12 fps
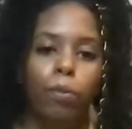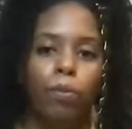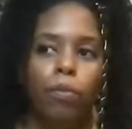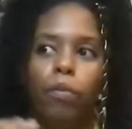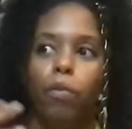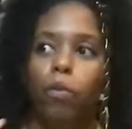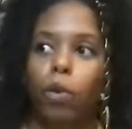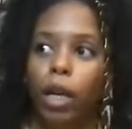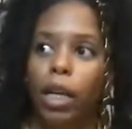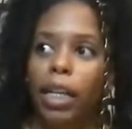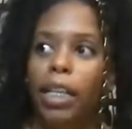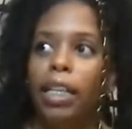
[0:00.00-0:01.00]

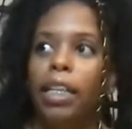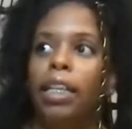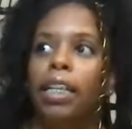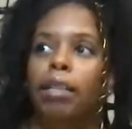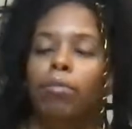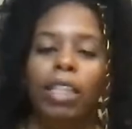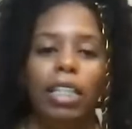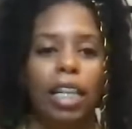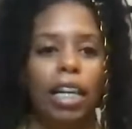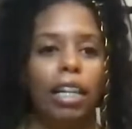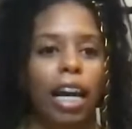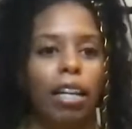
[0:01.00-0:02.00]
one, because I
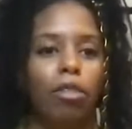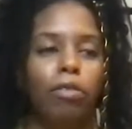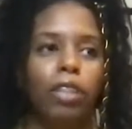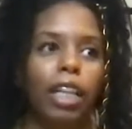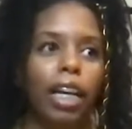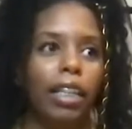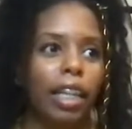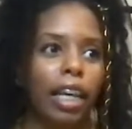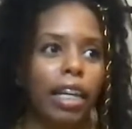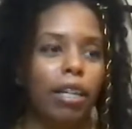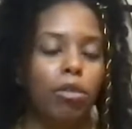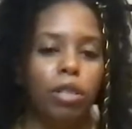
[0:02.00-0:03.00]
don't feel like
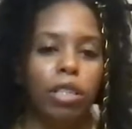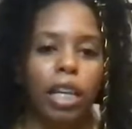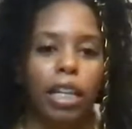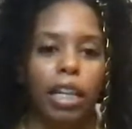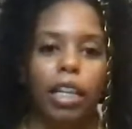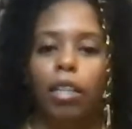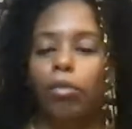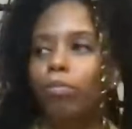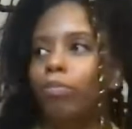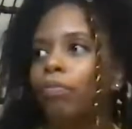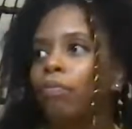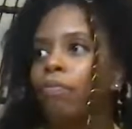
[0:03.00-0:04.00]
that it was like a
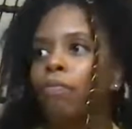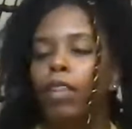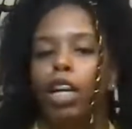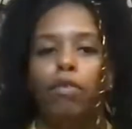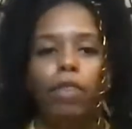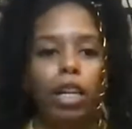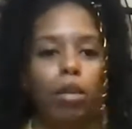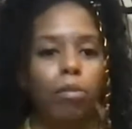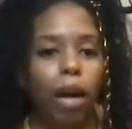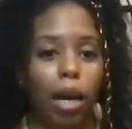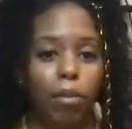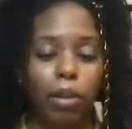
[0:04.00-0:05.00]
very
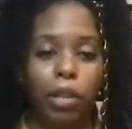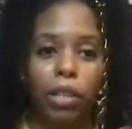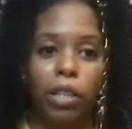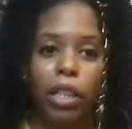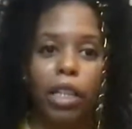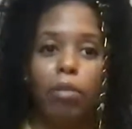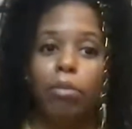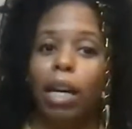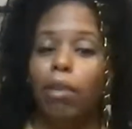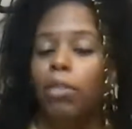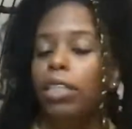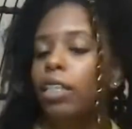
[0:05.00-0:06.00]
popular thing, but I
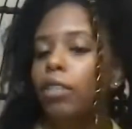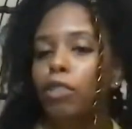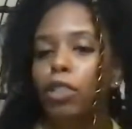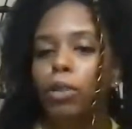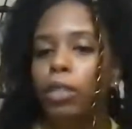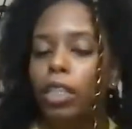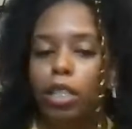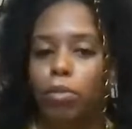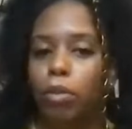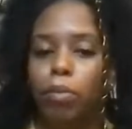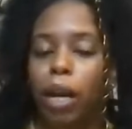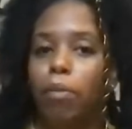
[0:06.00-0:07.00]
wasn't even doing it to be
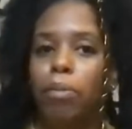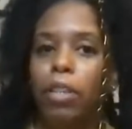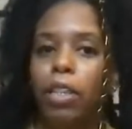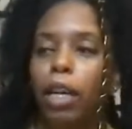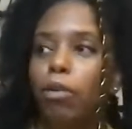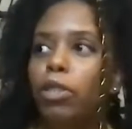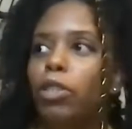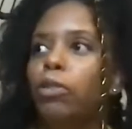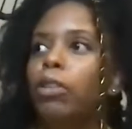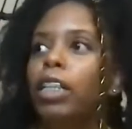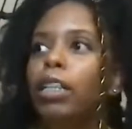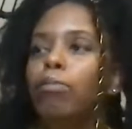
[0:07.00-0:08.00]
popular. I was
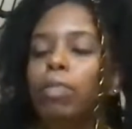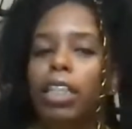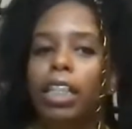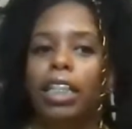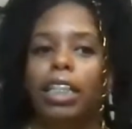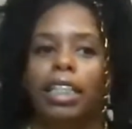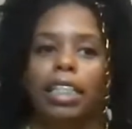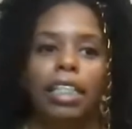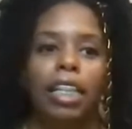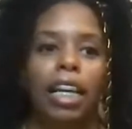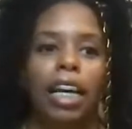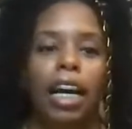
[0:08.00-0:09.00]
doing it because
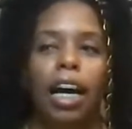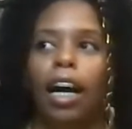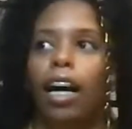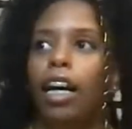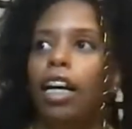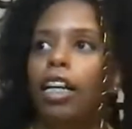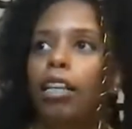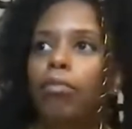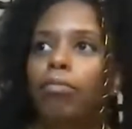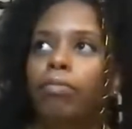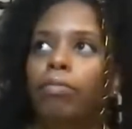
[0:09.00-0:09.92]
um,